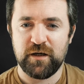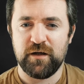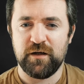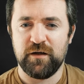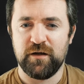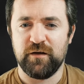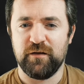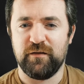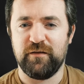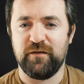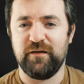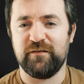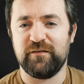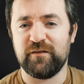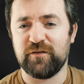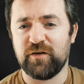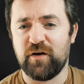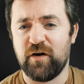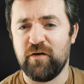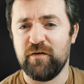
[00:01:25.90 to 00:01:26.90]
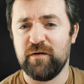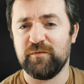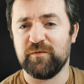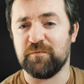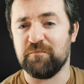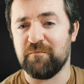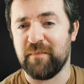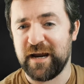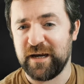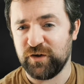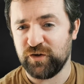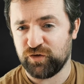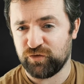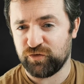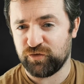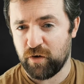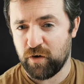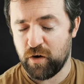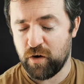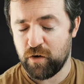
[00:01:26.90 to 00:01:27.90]
The Zhentarim's main
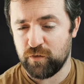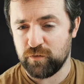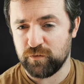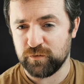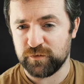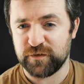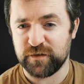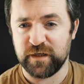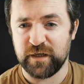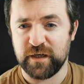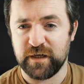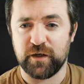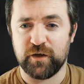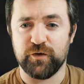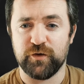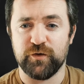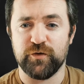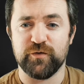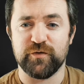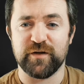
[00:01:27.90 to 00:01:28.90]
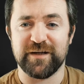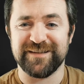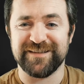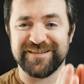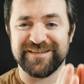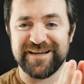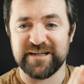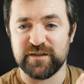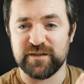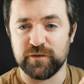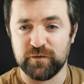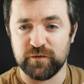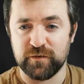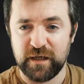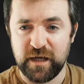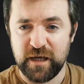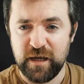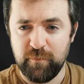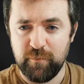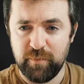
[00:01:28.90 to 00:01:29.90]
strongholds include Zentil
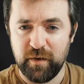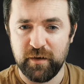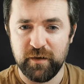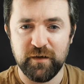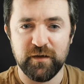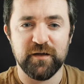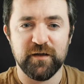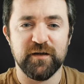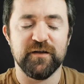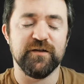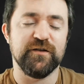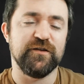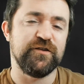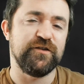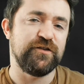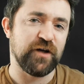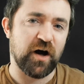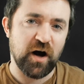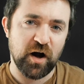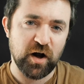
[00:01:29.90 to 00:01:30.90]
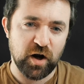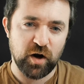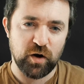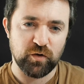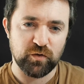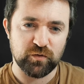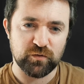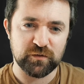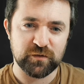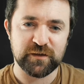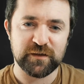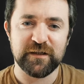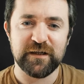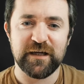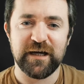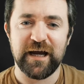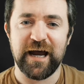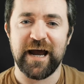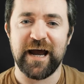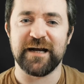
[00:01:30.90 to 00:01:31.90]
Keep, Darkhold,
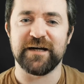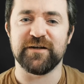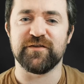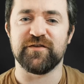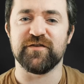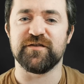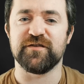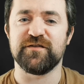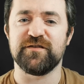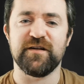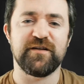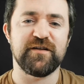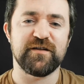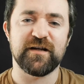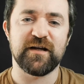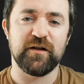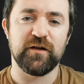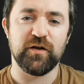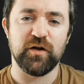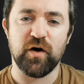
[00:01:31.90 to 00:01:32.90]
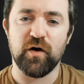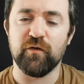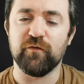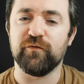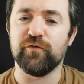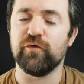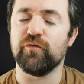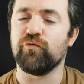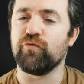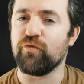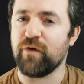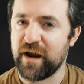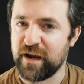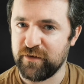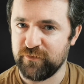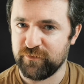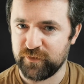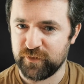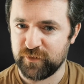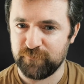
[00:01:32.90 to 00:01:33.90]
and the Citadel of the
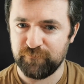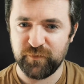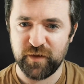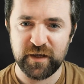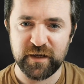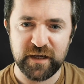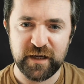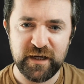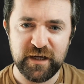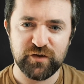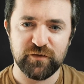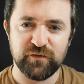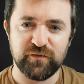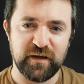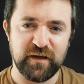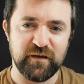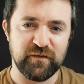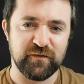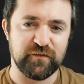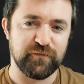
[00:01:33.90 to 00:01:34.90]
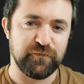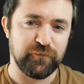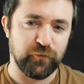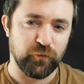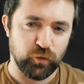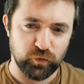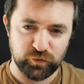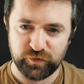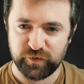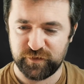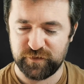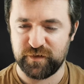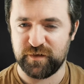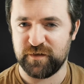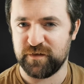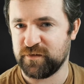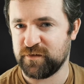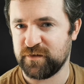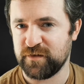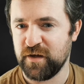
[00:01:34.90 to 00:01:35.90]
Raven, and each of these
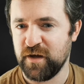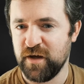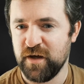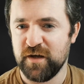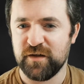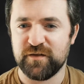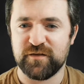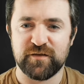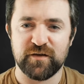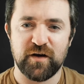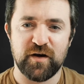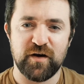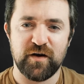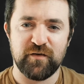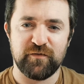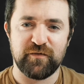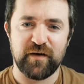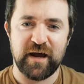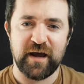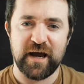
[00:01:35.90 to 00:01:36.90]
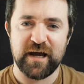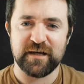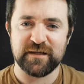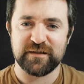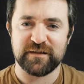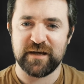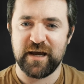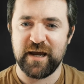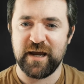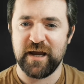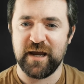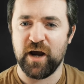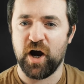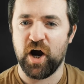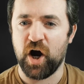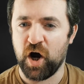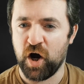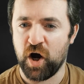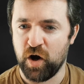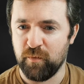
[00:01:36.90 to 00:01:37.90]
fortresses serve as a
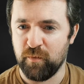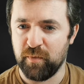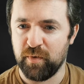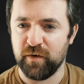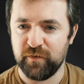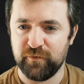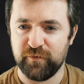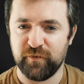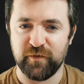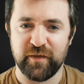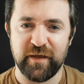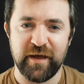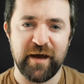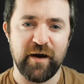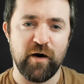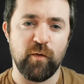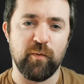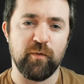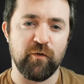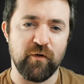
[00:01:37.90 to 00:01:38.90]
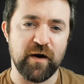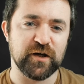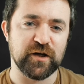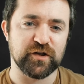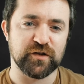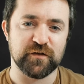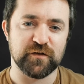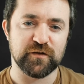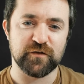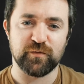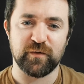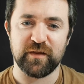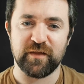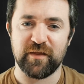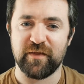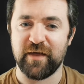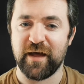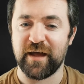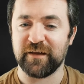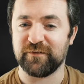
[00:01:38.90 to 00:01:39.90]
hub for their operations, whether
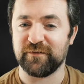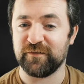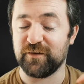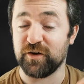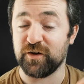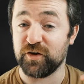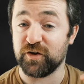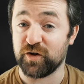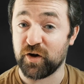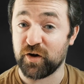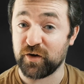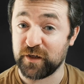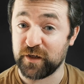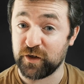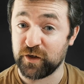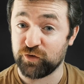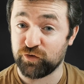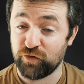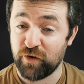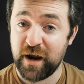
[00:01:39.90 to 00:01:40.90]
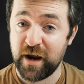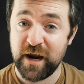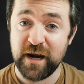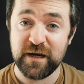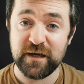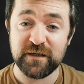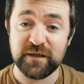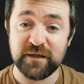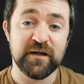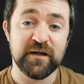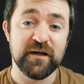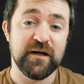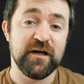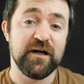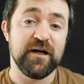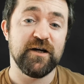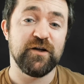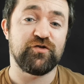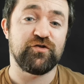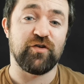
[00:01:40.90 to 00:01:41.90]
that's conducting trade,
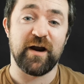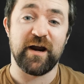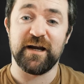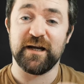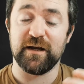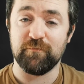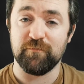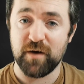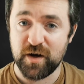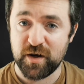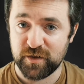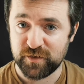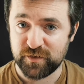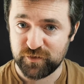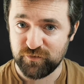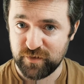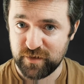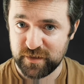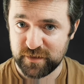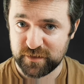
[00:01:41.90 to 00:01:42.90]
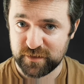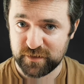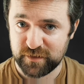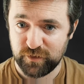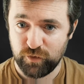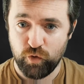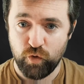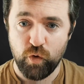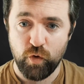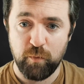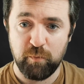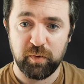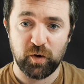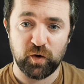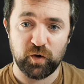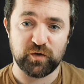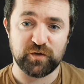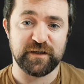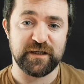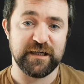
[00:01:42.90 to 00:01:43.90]
training mercenaries, or
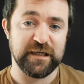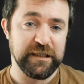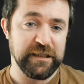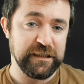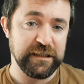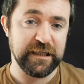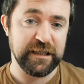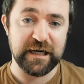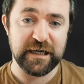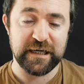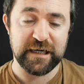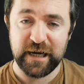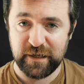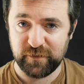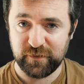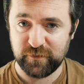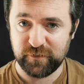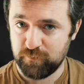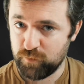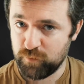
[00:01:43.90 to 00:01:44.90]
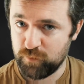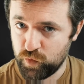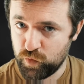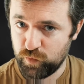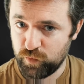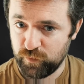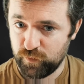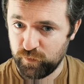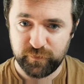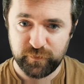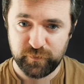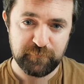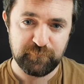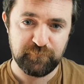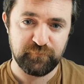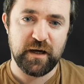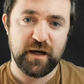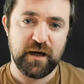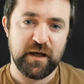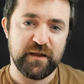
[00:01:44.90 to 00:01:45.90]
plotting their next move.
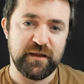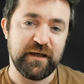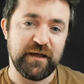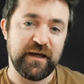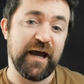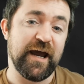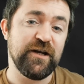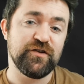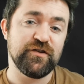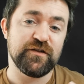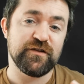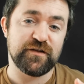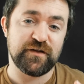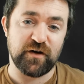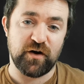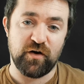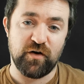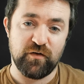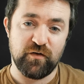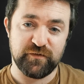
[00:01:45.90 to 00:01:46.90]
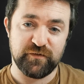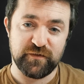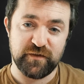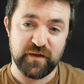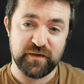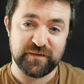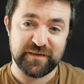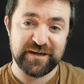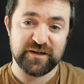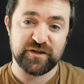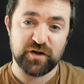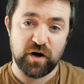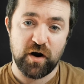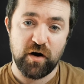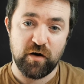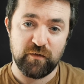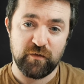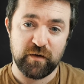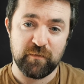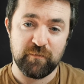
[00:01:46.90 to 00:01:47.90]
The agents of the
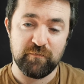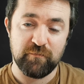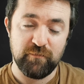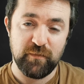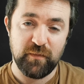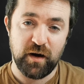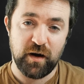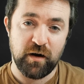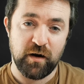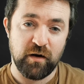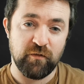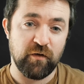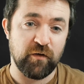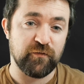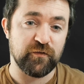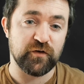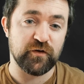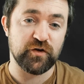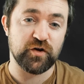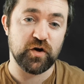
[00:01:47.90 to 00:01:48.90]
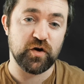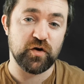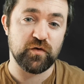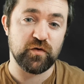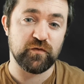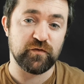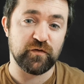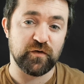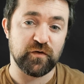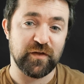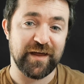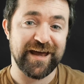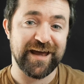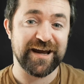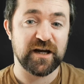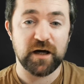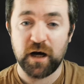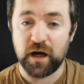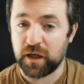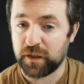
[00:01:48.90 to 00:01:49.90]
Zhentarim are often known for their
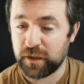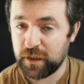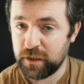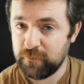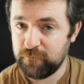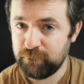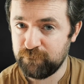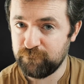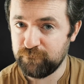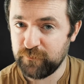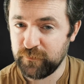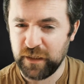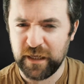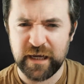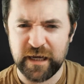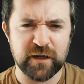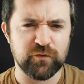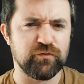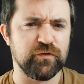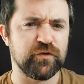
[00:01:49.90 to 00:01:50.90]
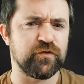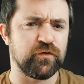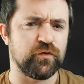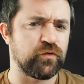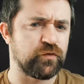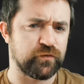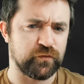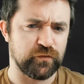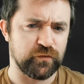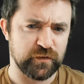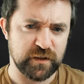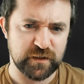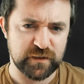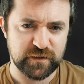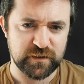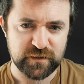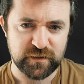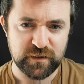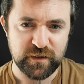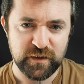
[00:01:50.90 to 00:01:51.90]
cunning and
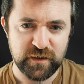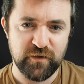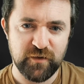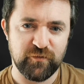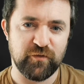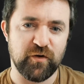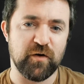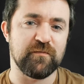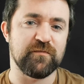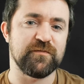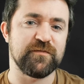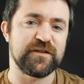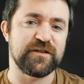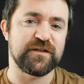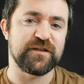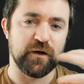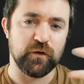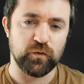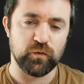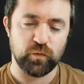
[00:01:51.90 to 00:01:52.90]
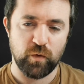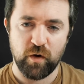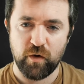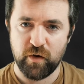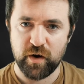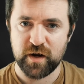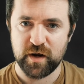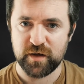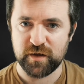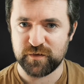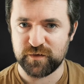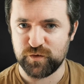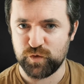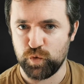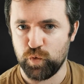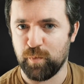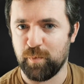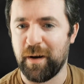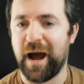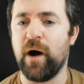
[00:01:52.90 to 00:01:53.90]
resourcefulness, from skilled warriors to
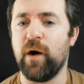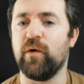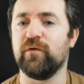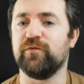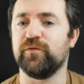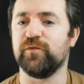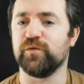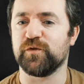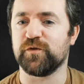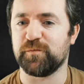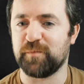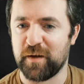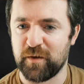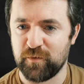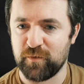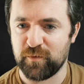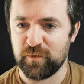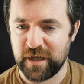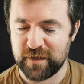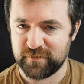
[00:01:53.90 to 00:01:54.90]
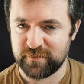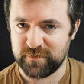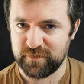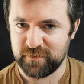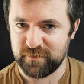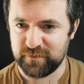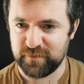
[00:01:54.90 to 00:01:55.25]
powerful spellcasters,